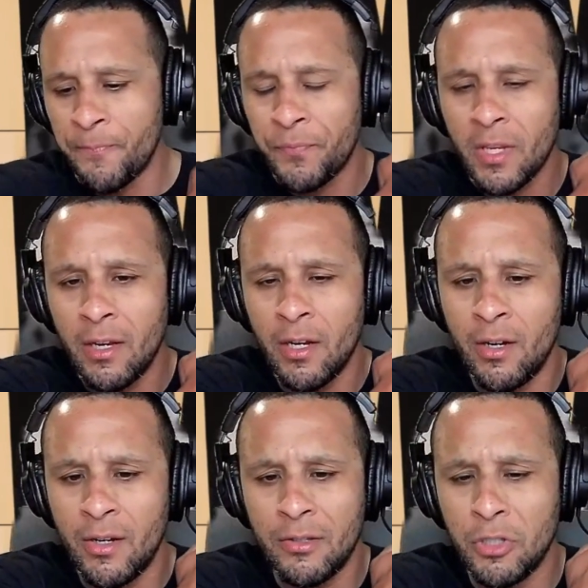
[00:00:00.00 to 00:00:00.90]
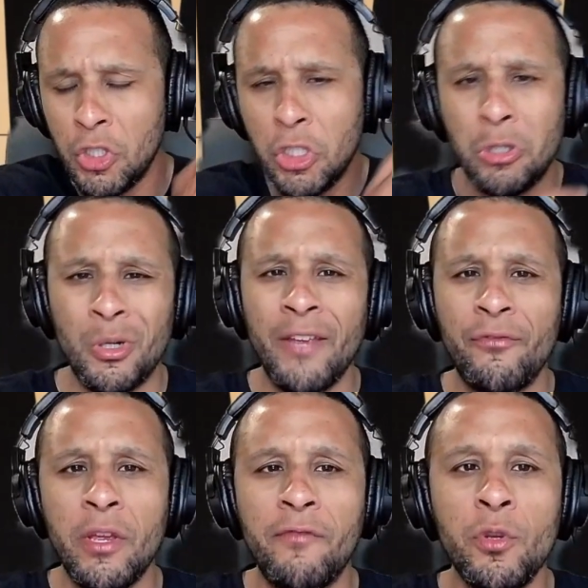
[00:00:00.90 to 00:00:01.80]

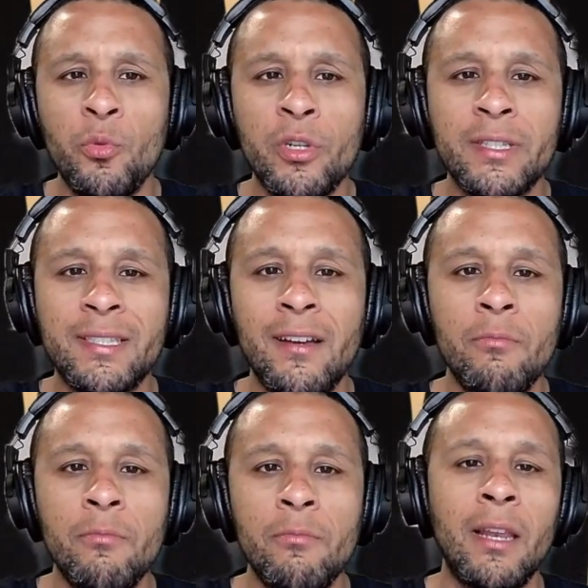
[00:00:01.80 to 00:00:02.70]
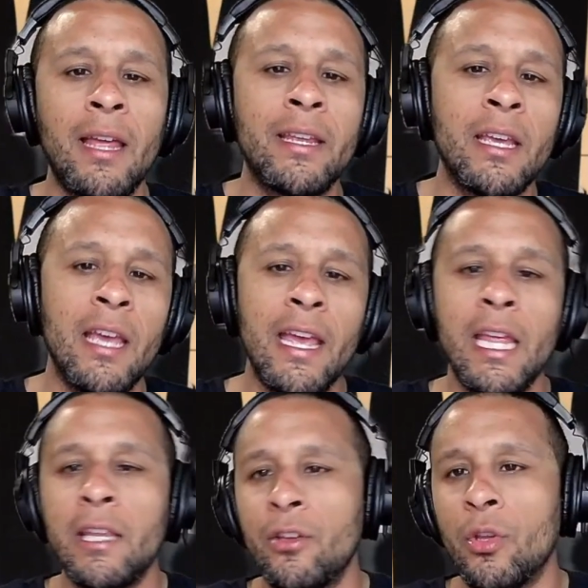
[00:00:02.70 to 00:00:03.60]
If you would have told me like,
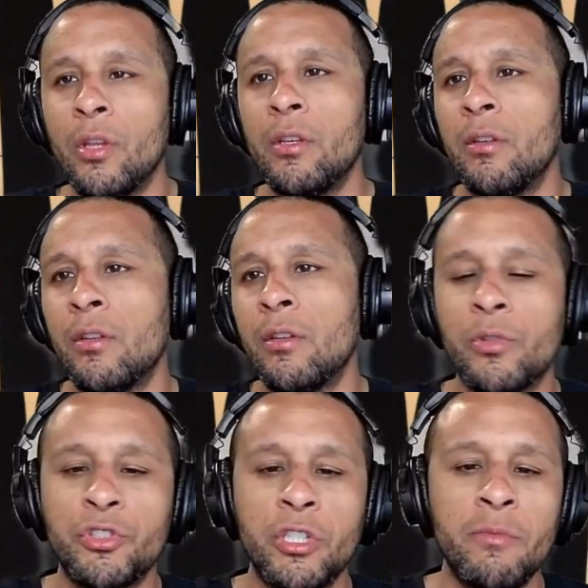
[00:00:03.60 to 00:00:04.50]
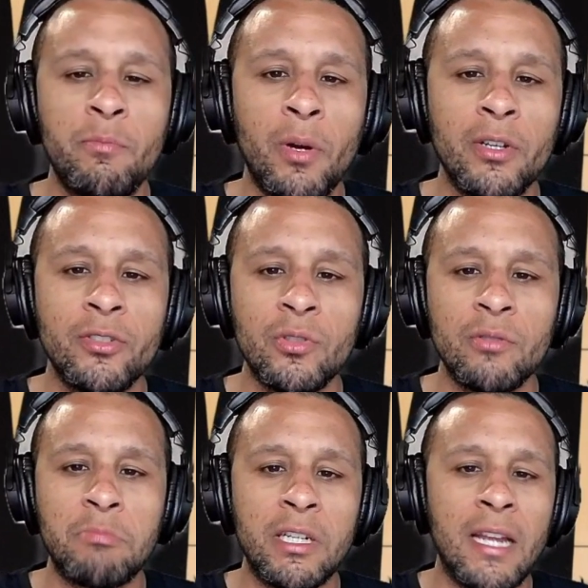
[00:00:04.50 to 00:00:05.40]
hey, the Jimmy Butler's
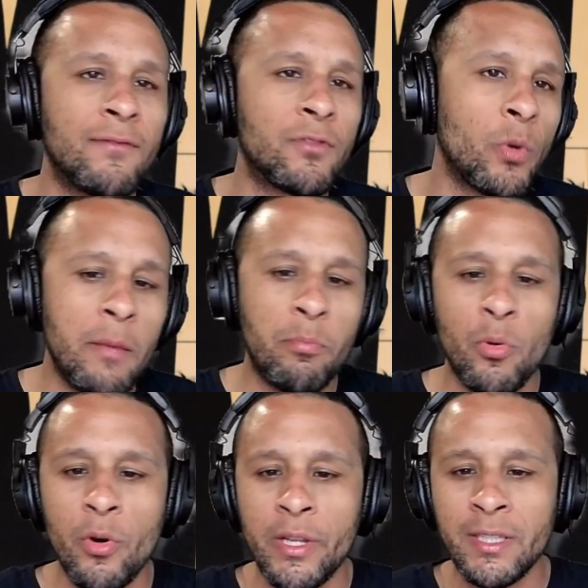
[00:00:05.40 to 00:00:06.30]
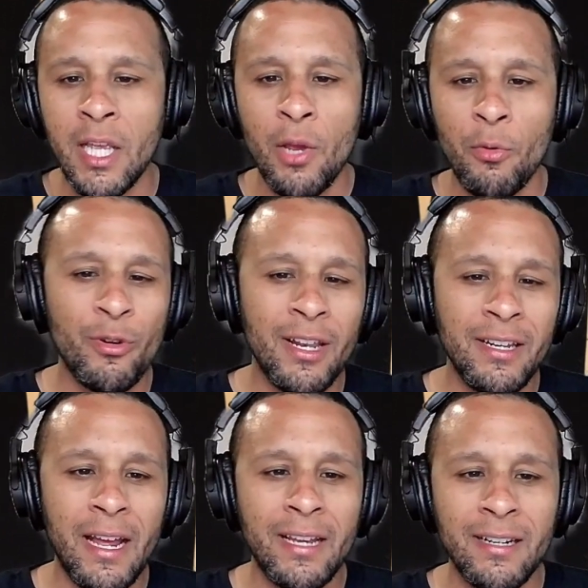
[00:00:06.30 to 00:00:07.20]
gonna have 28 points, we're really
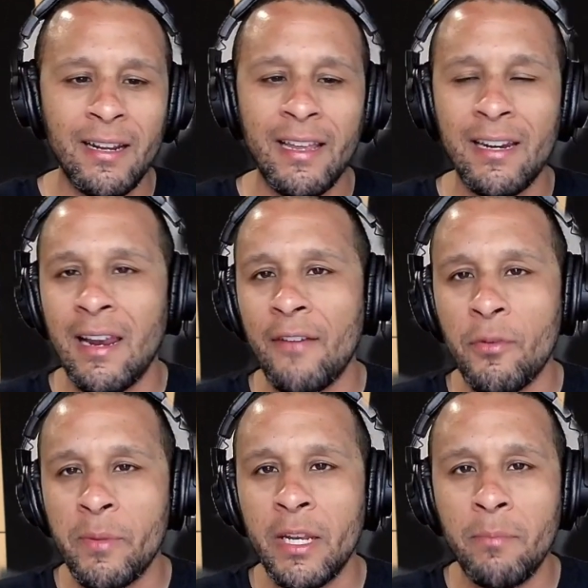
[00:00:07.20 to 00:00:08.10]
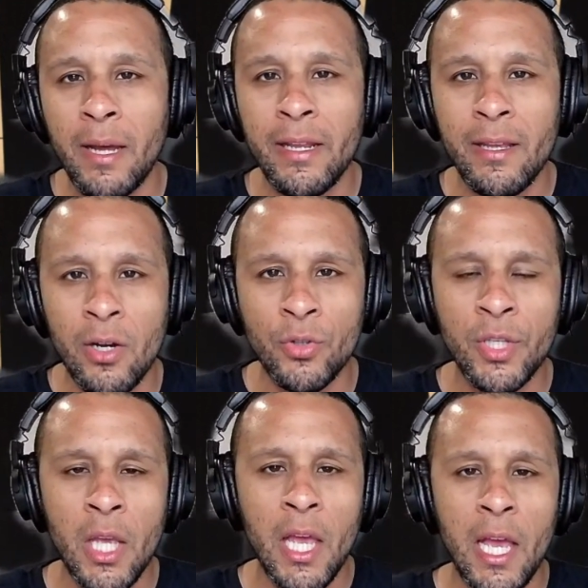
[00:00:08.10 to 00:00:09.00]
not gonna get a lot from anybody else,
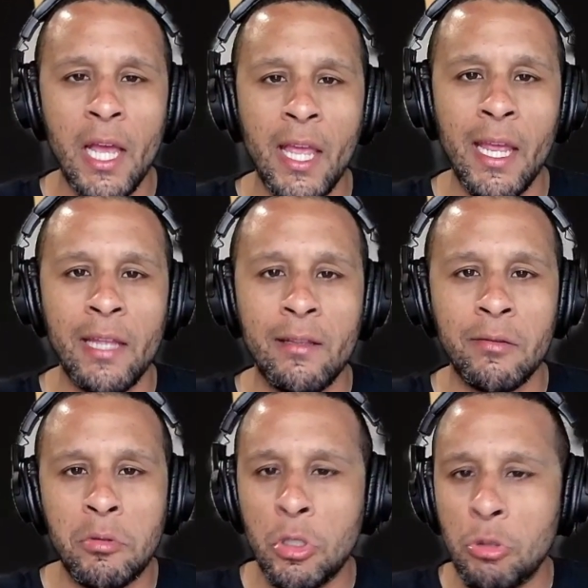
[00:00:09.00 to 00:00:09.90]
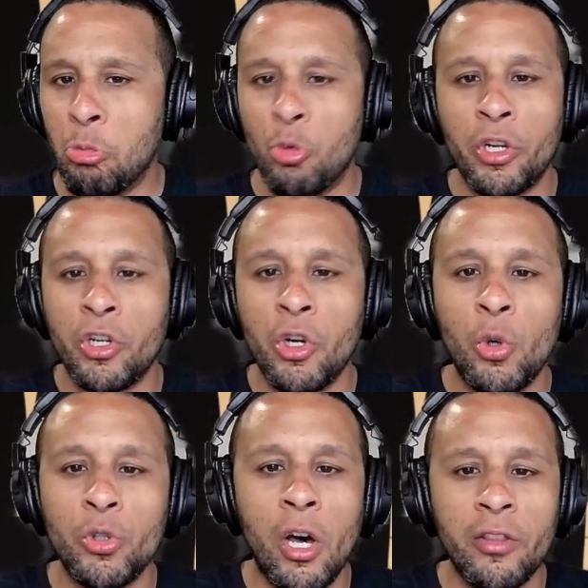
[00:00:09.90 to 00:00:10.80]
and we're gonna
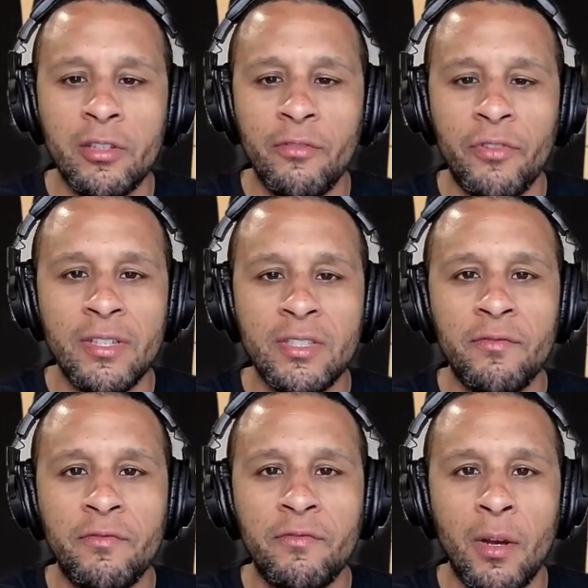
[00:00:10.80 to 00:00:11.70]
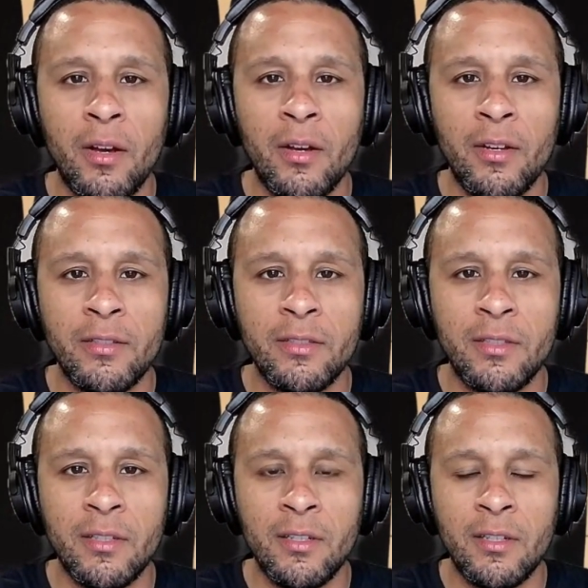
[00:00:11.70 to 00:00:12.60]
hold all the defensive
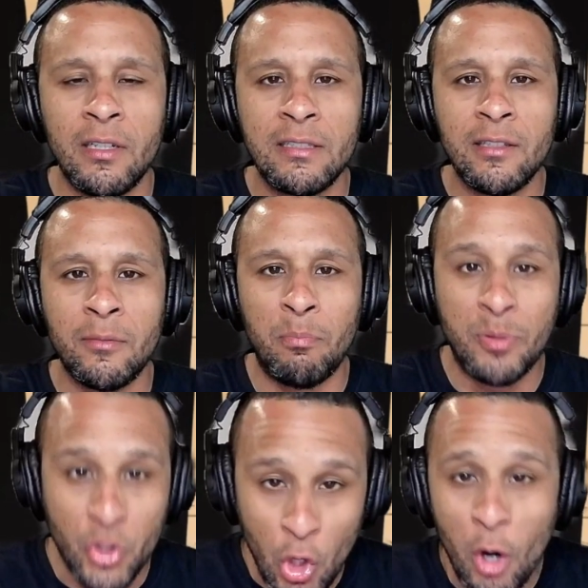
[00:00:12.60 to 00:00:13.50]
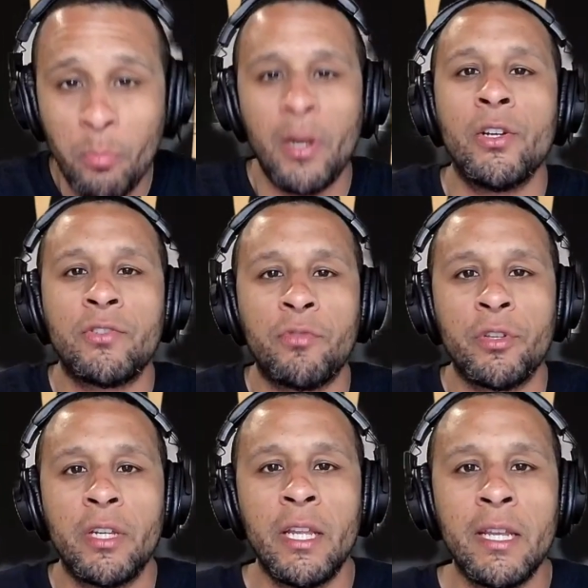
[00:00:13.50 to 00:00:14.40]
the star players for
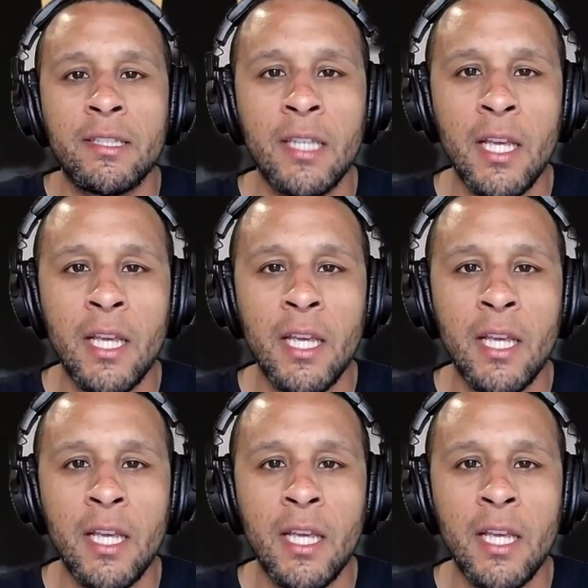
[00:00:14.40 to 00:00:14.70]
the Knicks